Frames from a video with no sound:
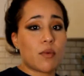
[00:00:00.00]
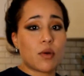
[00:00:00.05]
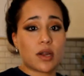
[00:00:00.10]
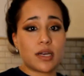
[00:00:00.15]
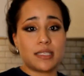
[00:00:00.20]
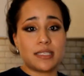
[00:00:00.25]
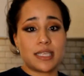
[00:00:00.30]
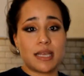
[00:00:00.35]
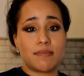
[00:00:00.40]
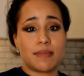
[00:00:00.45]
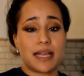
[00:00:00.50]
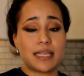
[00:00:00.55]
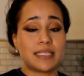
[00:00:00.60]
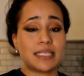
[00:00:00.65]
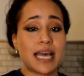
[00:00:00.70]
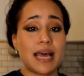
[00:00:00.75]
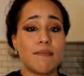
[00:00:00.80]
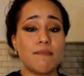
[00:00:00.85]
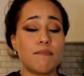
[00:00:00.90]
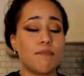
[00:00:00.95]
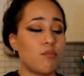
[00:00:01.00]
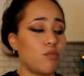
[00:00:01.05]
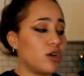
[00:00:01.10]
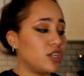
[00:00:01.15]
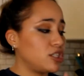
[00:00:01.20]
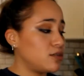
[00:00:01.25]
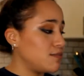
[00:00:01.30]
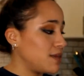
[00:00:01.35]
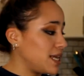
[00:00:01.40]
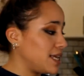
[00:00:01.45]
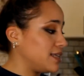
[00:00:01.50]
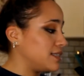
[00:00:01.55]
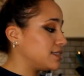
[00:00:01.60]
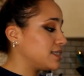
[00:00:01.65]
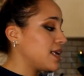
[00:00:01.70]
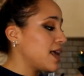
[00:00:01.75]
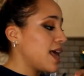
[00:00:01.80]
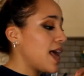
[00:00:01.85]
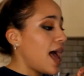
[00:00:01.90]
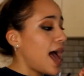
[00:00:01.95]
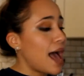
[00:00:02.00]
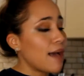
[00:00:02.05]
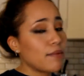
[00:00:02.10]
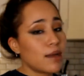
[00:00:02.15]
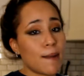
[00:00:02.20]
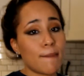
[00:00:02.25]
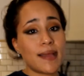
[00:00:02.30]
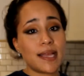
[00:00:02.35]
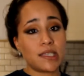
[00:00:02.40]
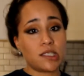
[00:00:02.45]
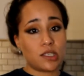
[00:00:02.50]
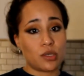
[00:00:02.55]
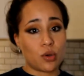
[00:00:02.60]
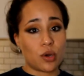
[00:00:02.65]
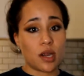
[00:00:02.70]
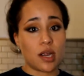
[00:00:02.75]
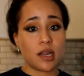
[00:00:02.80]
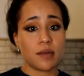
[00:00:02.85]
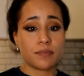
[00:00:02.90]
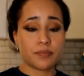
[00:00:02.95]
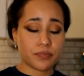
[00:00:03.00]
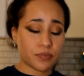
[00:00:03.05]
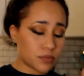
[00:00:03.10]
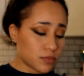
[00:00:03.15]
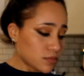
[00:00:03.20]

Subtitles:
We're going to skip that step, which means I'm going to make sure